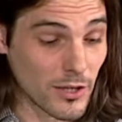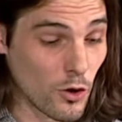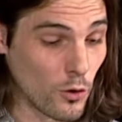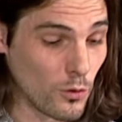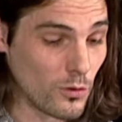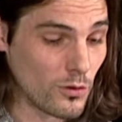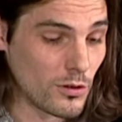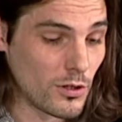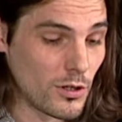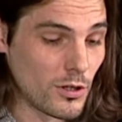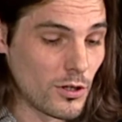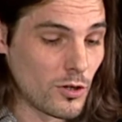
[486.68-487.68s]
who,
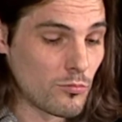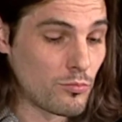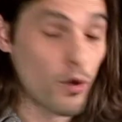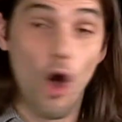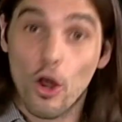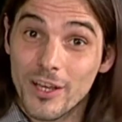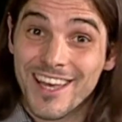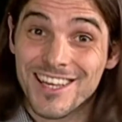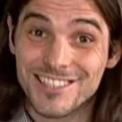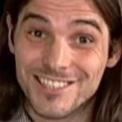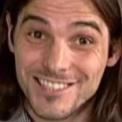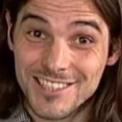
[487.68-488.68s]
prodding
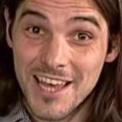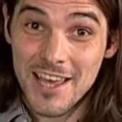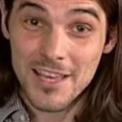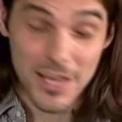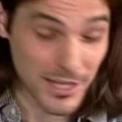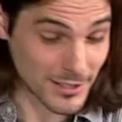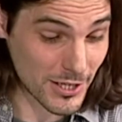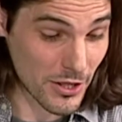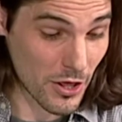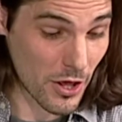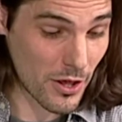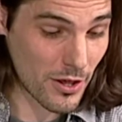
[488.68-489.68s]
his stick into
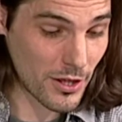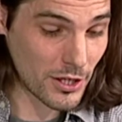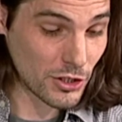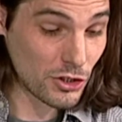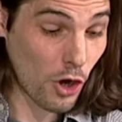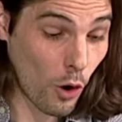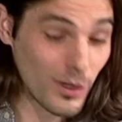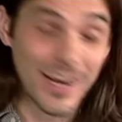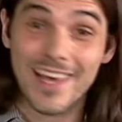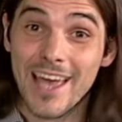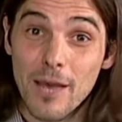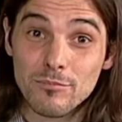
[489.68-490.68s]
the
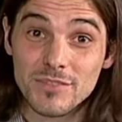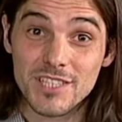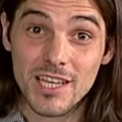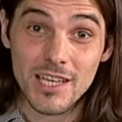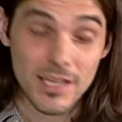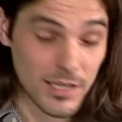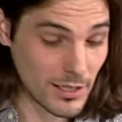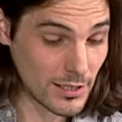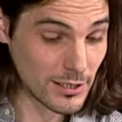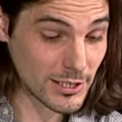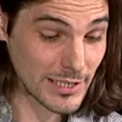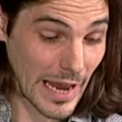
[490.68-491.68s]
totally empty,
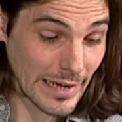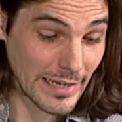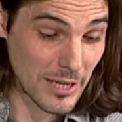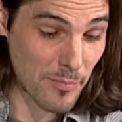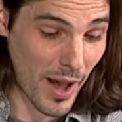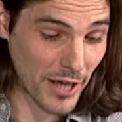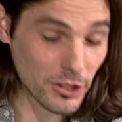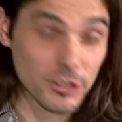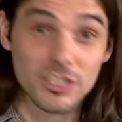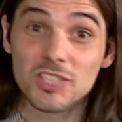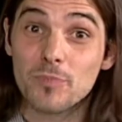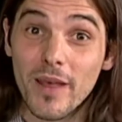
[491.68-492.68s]
slightly battered
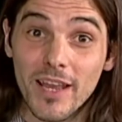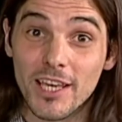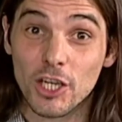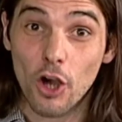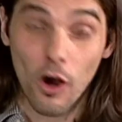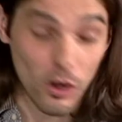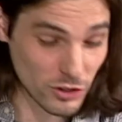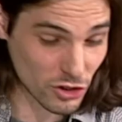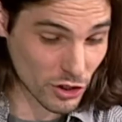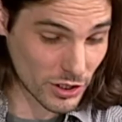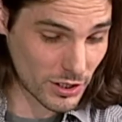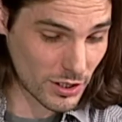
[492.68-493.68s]
spinning
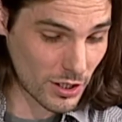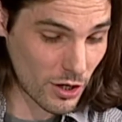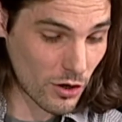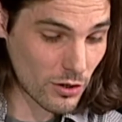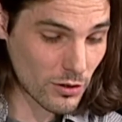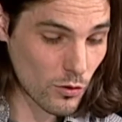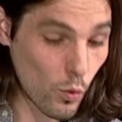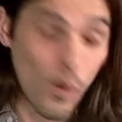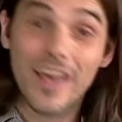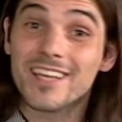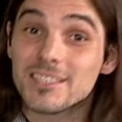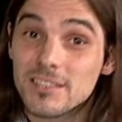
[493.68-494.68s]
cauldron,
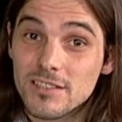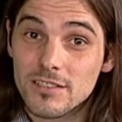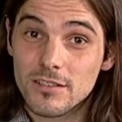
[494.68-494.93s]
waits,